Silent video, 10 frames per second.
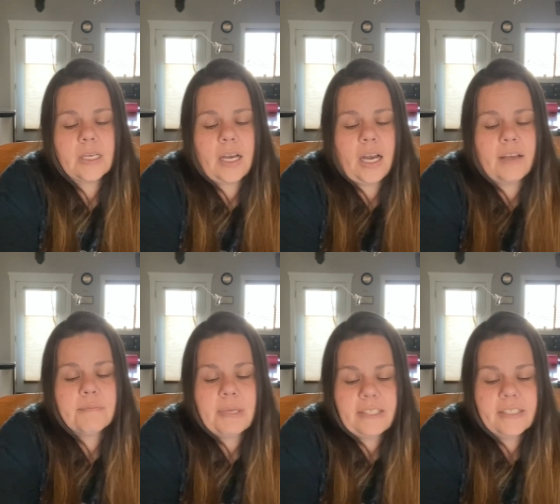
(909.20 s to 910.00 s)
I've
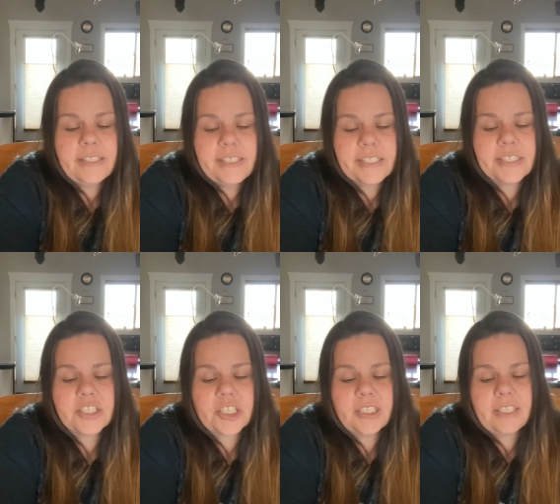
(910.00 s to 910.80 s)
made the
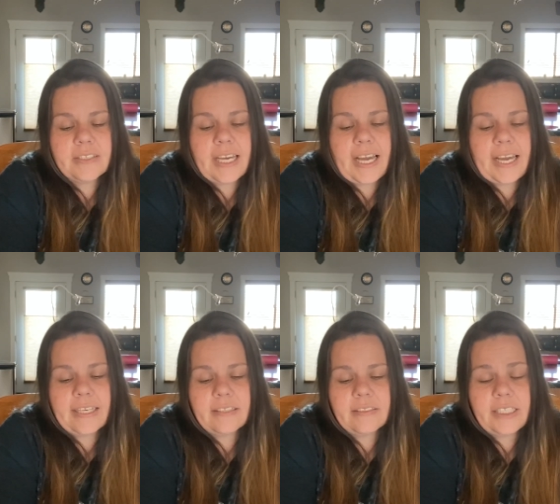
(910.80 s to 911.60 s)
decision
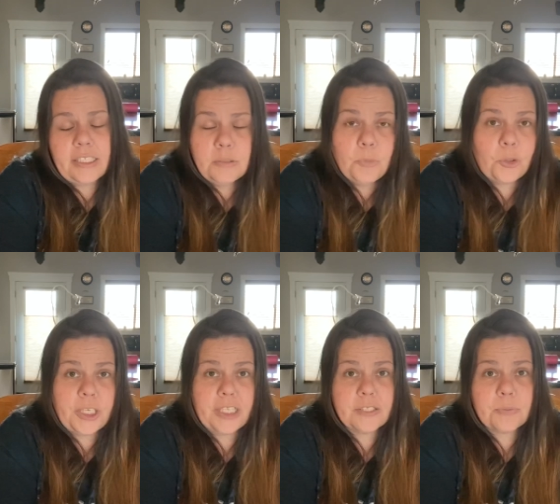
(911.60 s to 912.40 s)
that in the
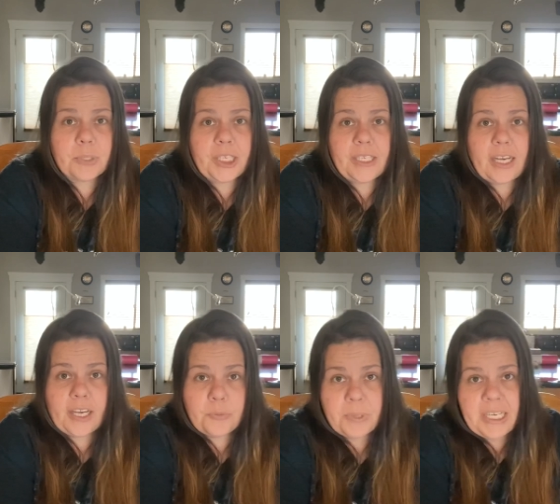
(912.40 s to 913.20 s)
mornings when
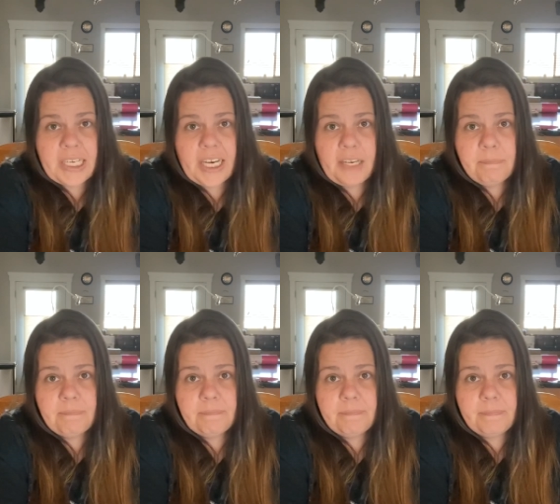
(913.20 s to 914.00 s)
I wake
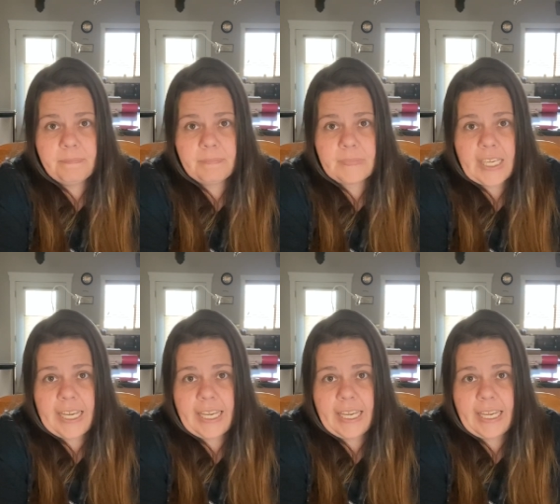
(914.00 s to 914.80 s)
up
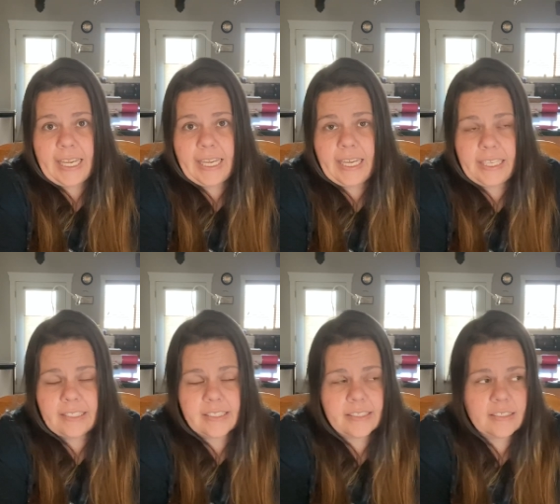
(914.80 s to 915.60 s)

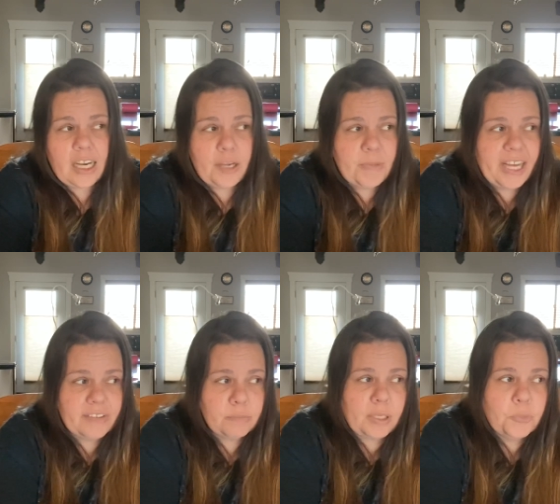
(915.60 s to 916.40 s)
and I'm
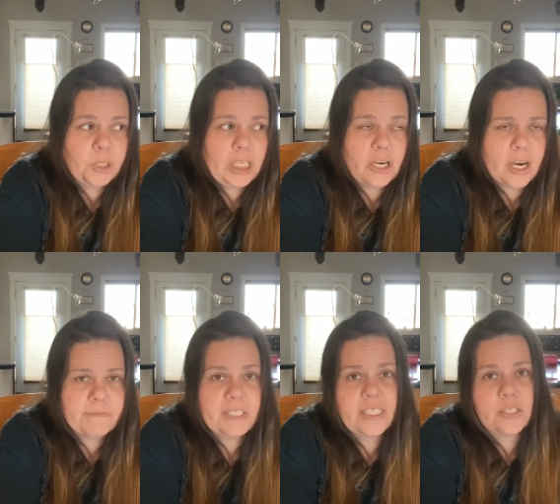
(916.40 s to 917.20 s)
having my morning
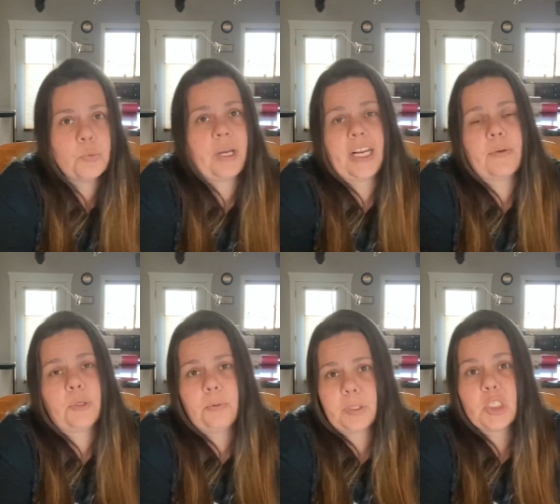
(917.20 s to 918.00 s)
coffee is when I
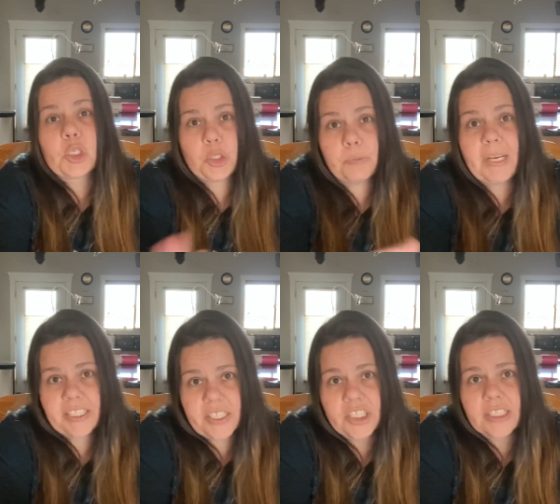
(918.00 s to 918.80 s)
will return
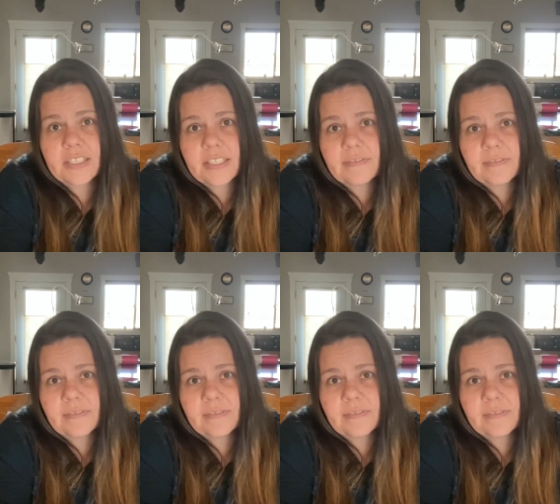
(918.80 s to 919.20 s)
messages.